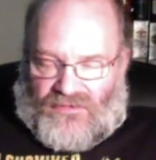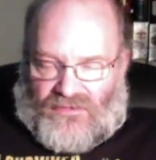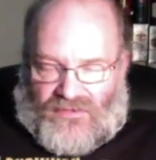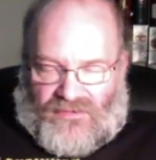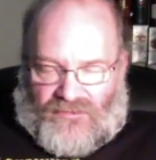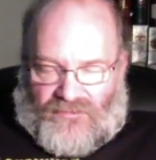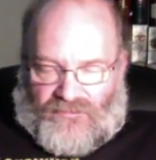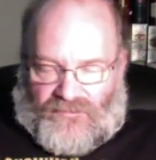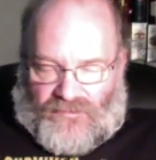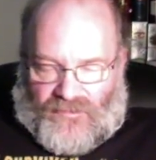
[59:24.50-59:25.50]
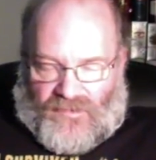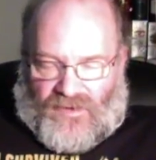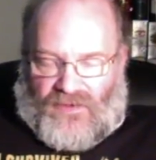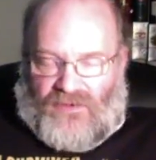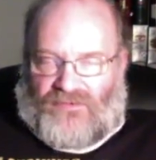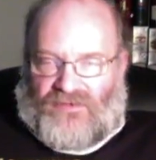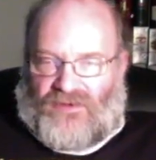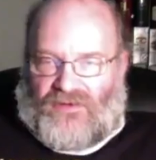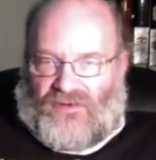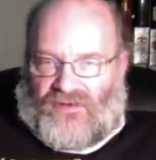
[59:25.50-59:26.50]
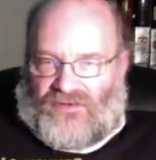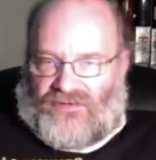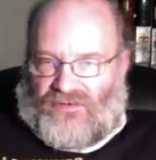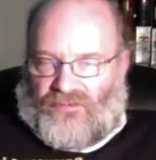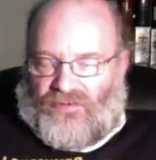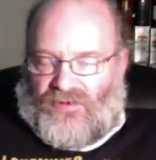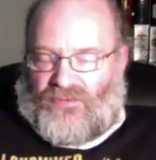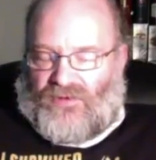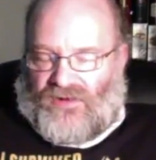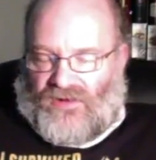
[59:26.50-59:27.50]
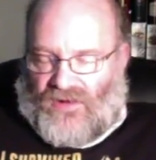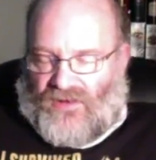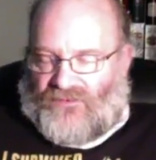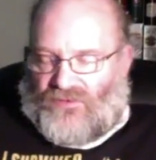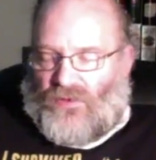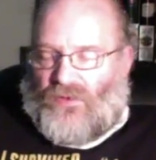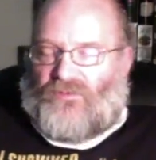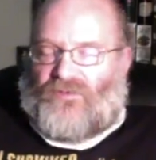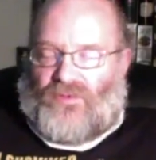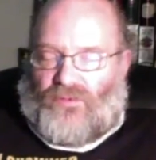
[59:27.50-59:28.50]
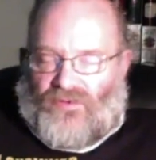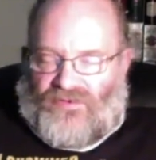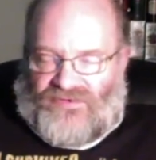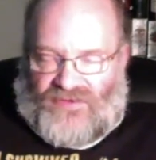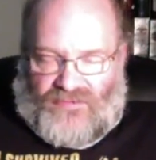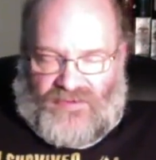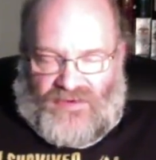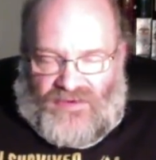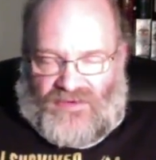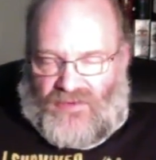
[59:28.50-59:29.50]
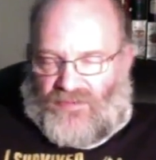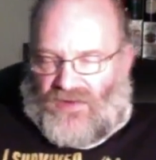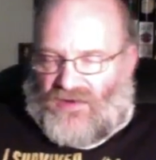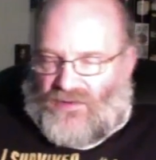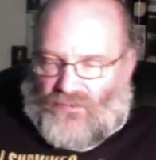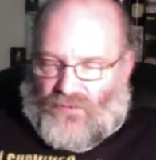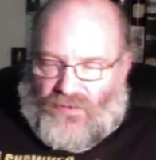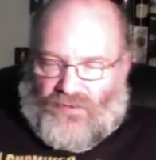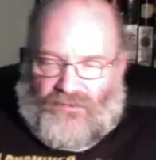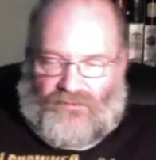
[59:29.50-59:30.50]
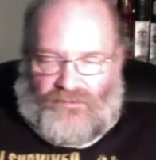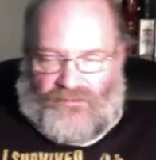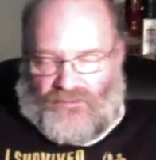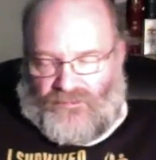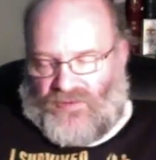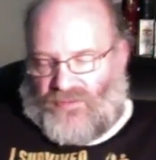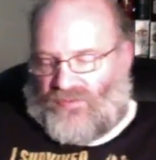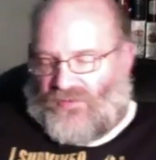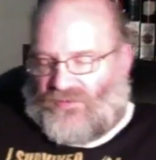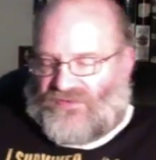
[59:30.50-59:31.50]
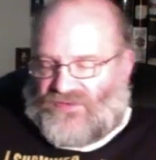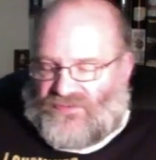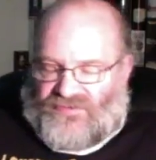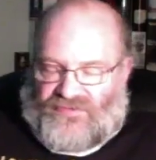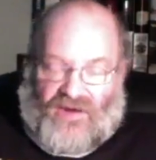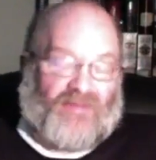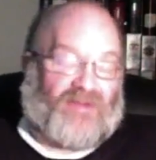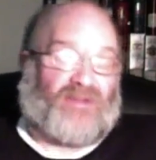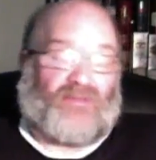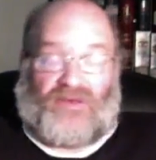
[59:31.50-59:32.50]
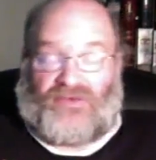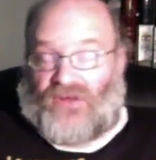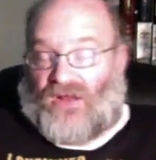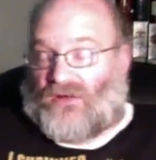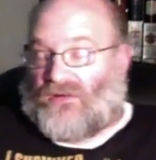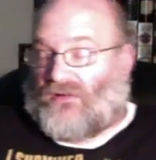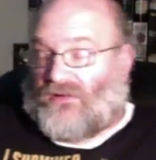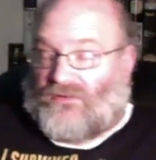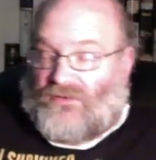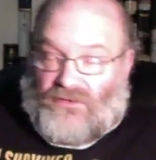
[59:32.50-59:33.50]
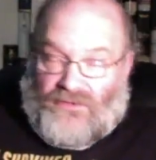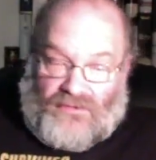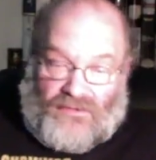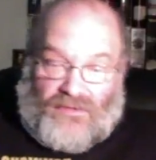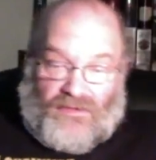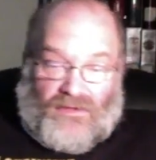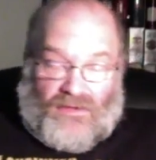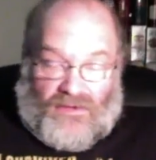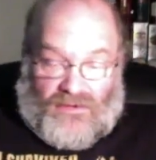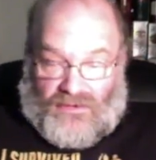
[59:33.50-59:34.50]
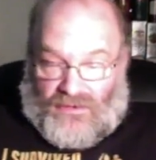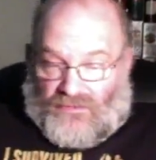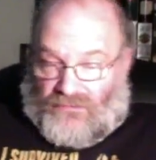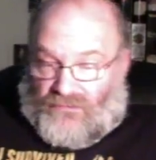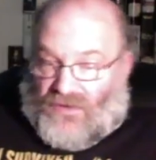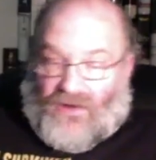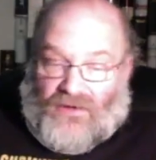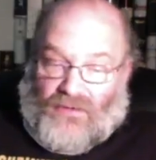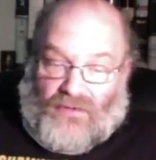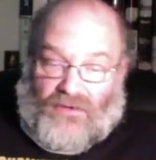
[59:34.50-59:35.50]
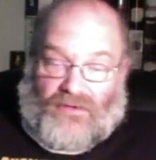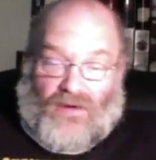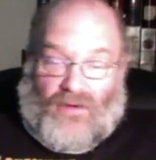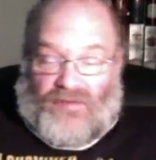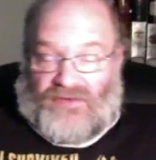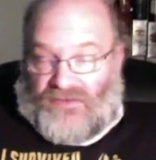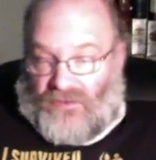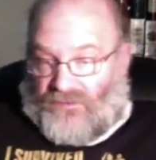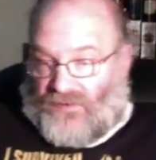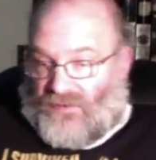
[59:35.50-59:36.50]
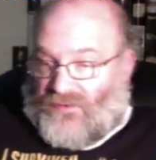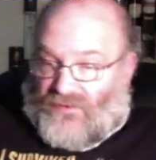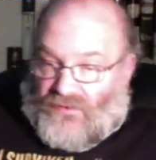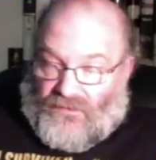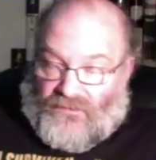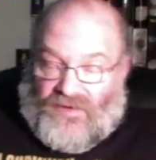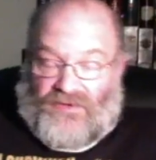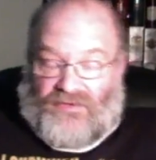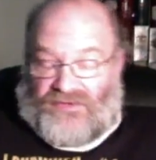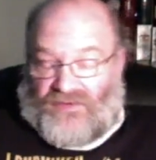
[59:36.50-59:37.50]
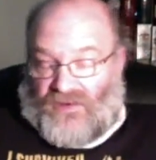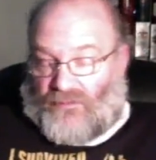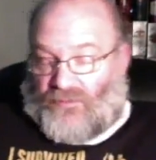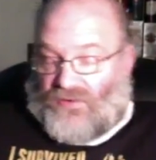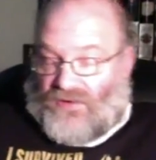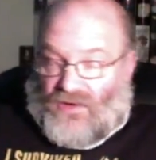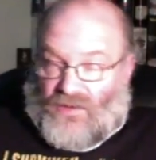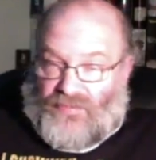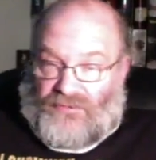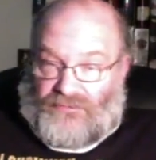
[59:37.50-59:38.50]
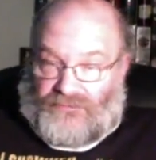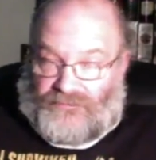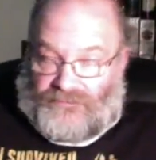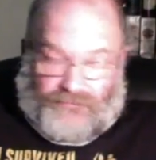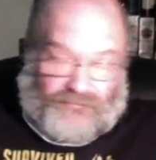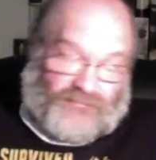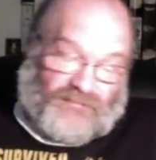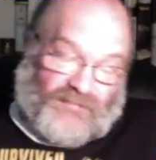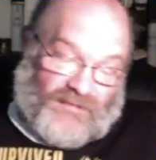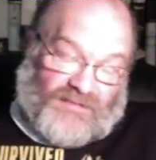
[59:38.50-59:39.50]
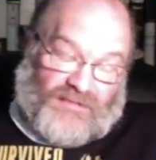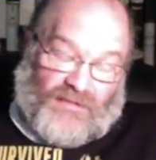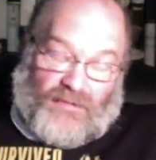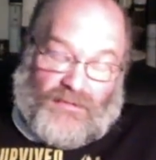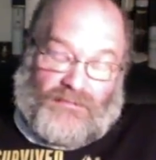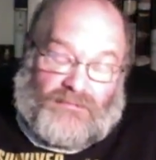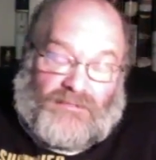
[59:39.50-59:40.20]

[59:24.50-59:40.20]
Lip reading: I don't think I'll get to the point where I have no viewers. I mean, I keep getting more people subscribing to my channel, and I'm getting a lot of comments on the videos that I'm putting up. So